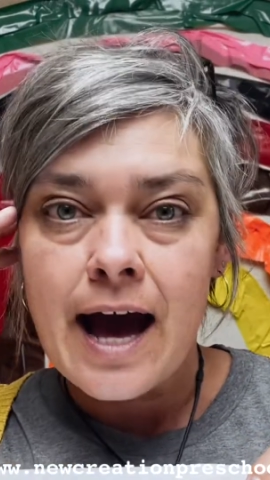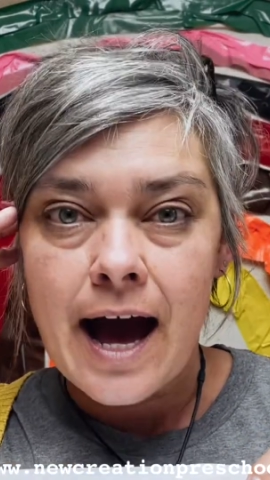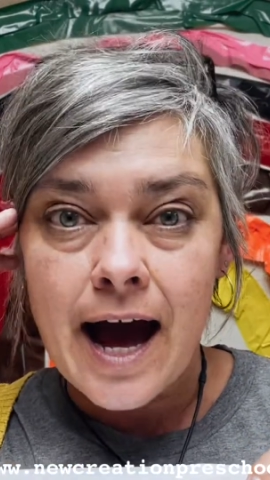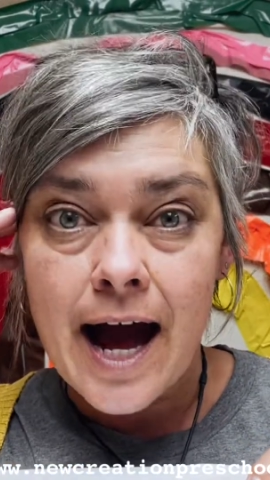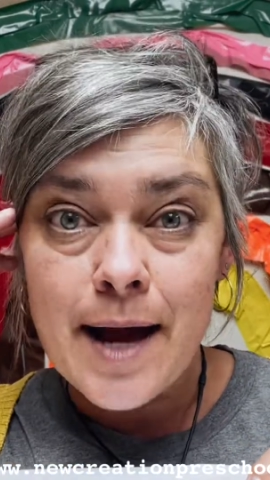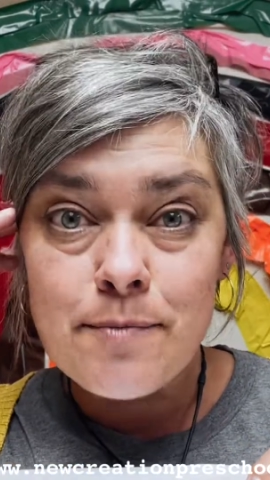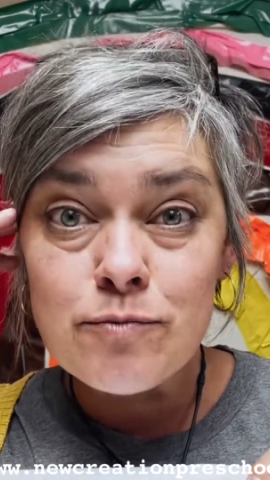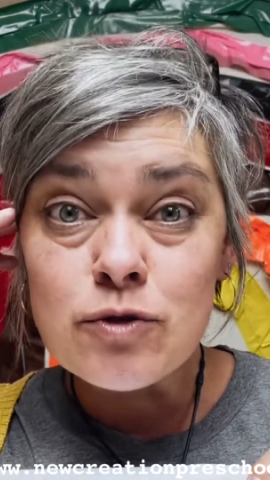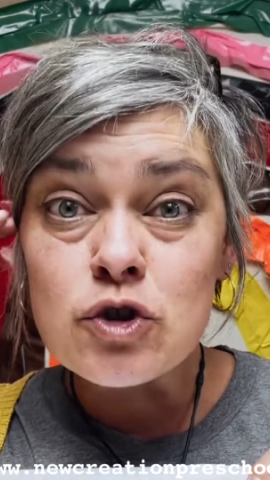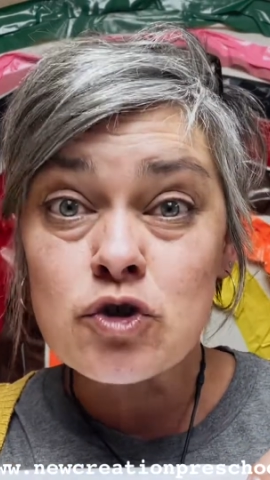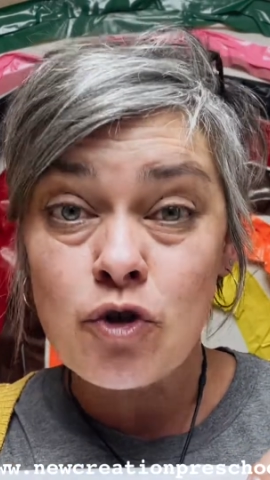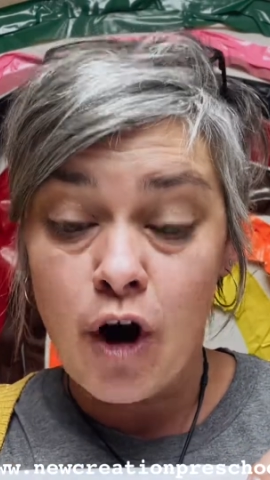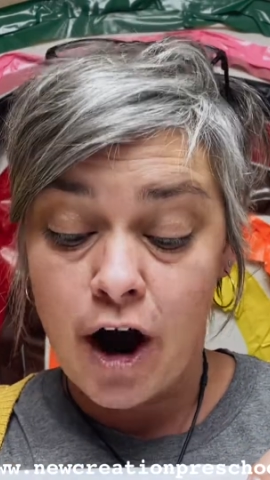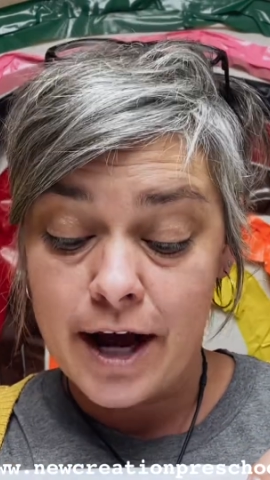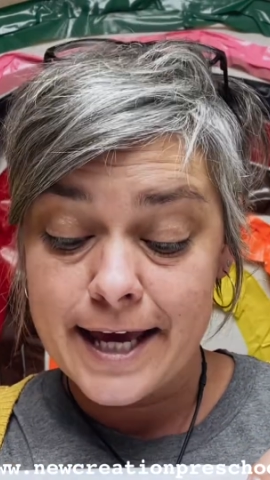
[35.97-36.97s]
I'm
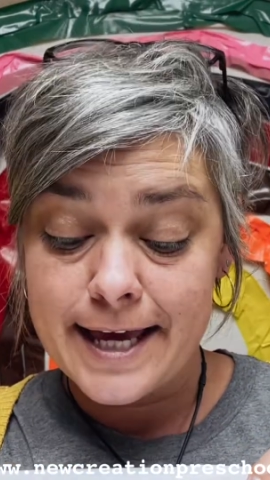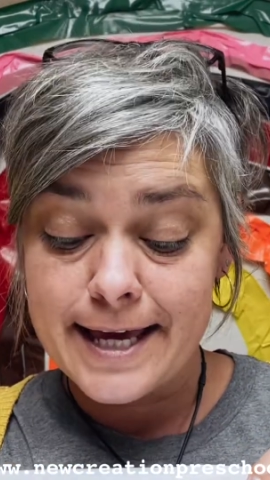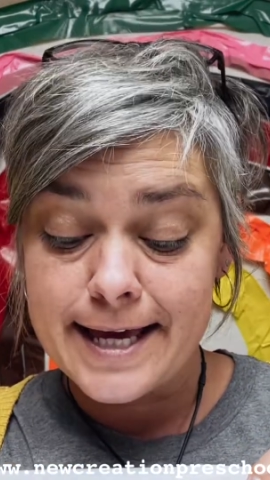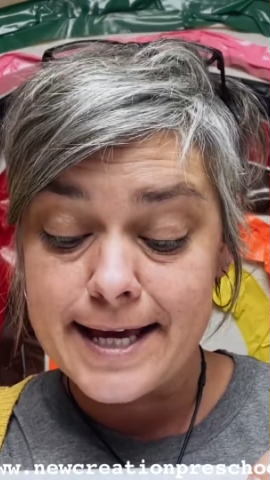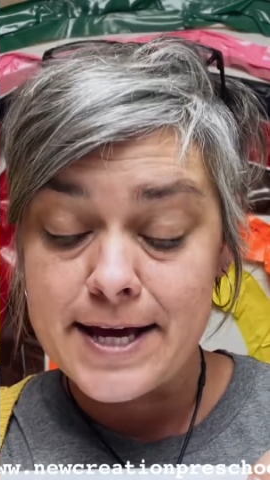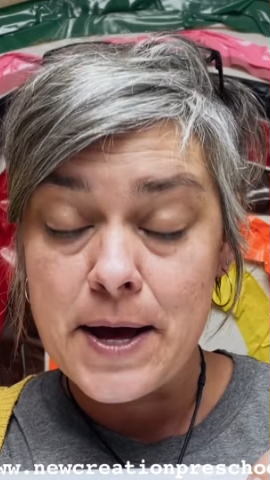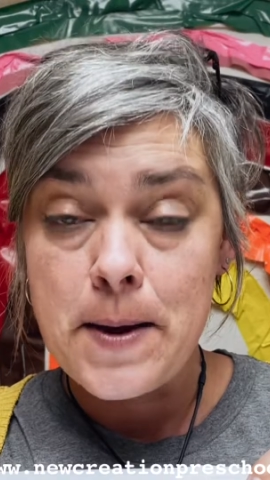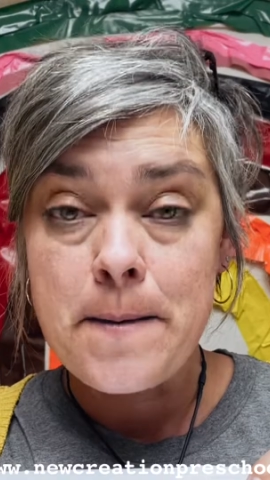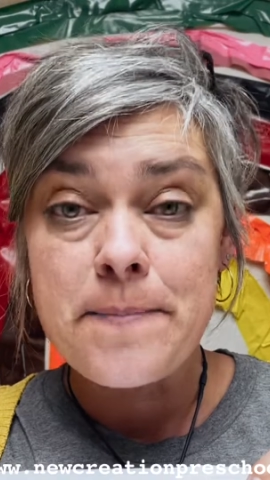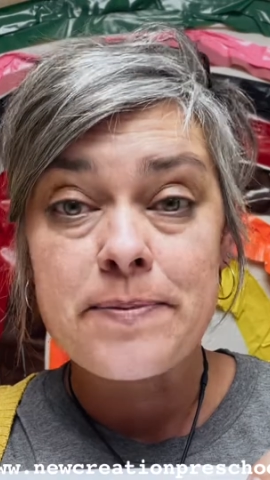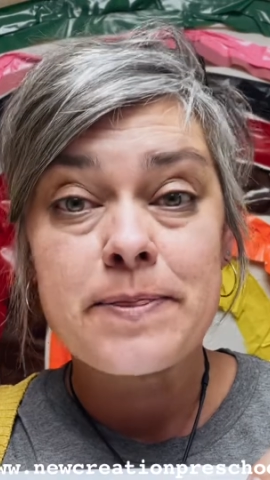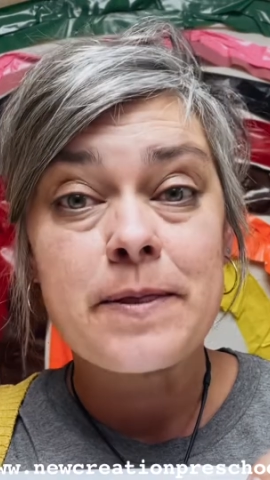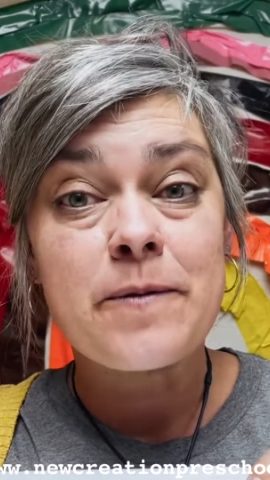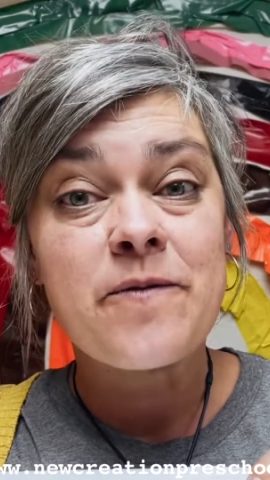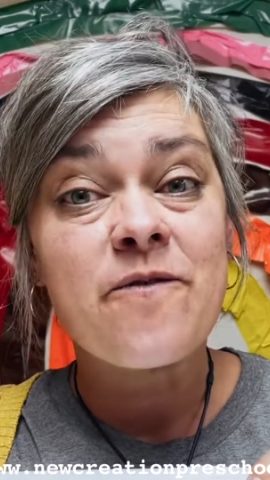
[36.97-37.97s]
drawing
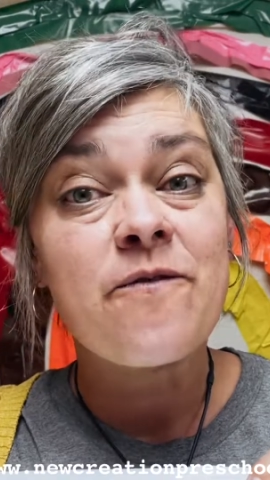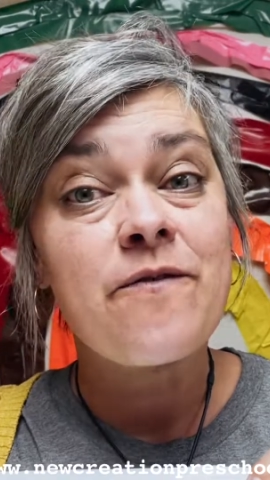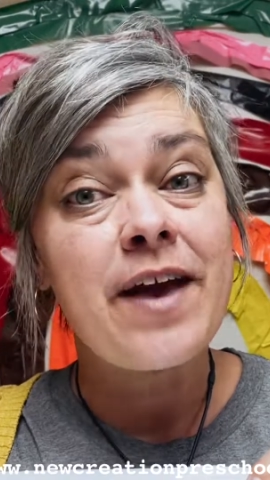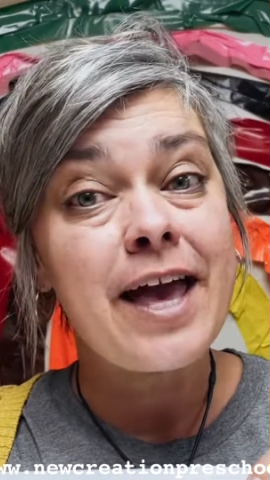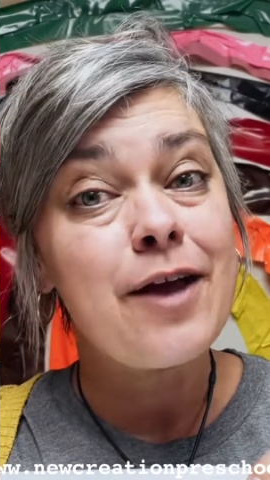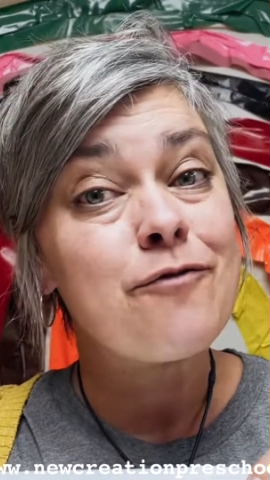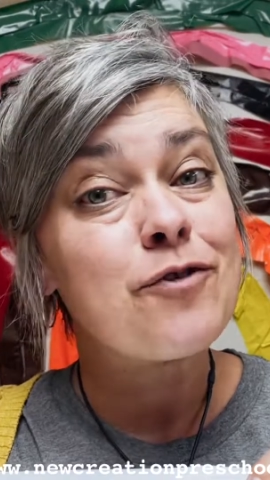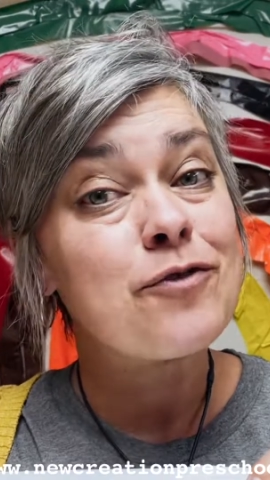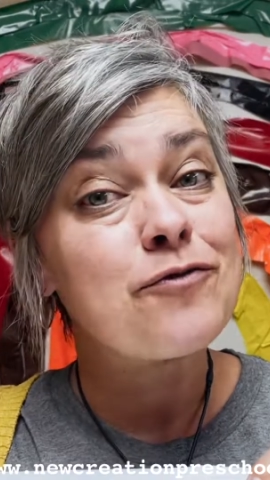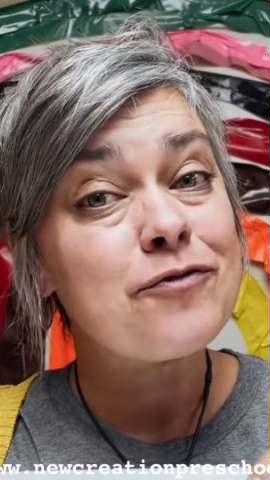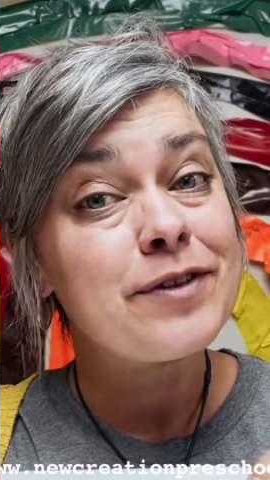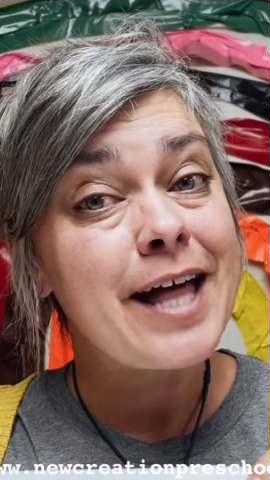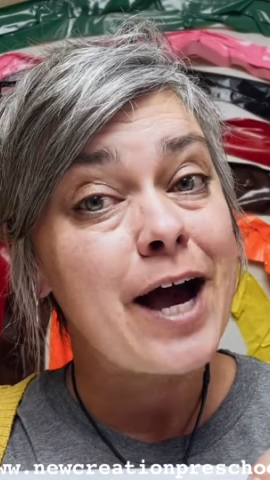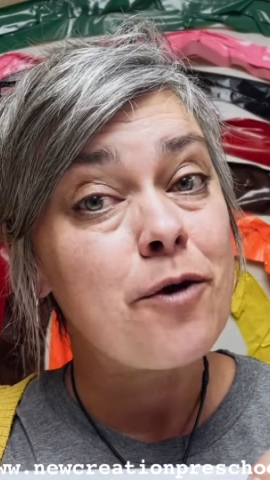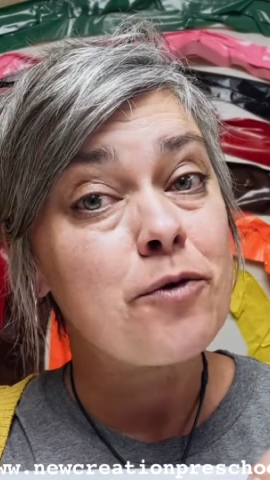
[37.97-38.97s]
the favorite
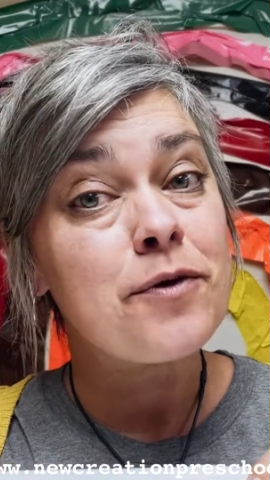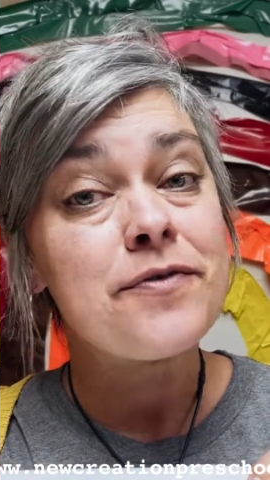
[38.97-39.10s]
flower